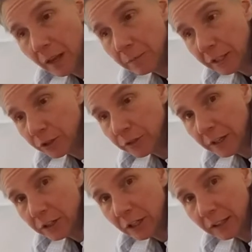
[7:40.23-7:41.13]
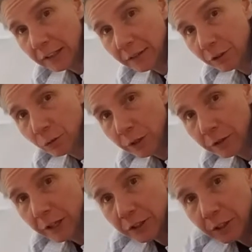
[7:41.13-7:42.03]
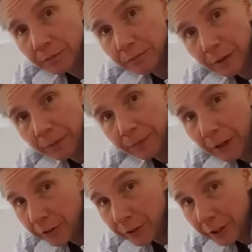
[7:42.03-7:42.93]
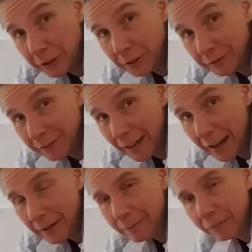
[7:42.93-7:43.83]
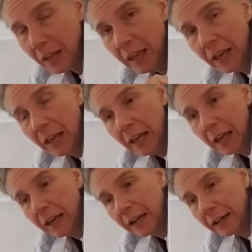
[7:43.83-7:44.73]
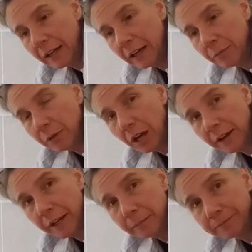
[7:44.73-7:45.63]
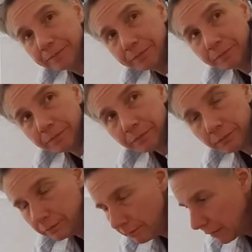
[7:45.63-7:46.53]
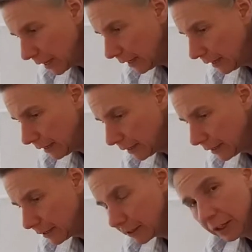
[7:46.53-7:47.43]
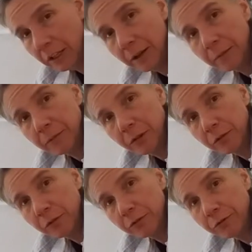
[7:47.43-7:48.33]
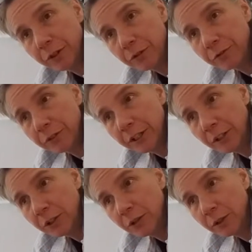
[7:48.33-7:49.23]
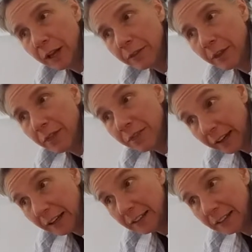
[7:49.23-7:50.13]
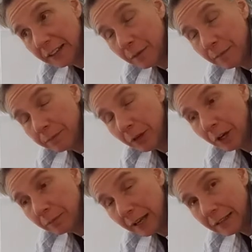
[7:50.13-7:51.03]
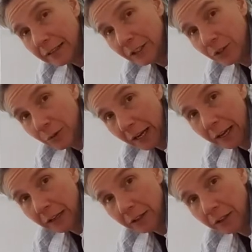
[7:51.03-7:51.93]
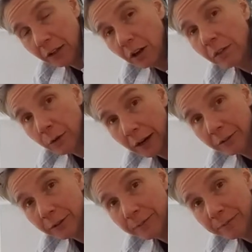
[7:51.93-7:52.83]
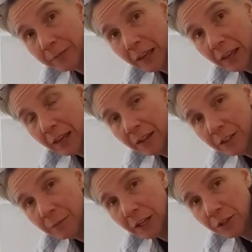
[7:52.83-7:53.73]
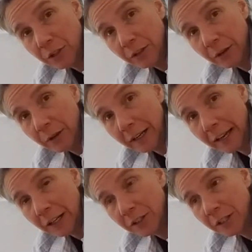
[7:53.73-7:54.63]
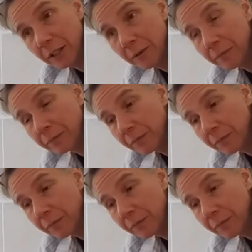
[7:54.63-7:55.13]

and make sure that it's not only level in one direction, but the other direction, okay? And block it up, and feel free to get the thickest plastic you can on the ground, to make sure that when it catches it,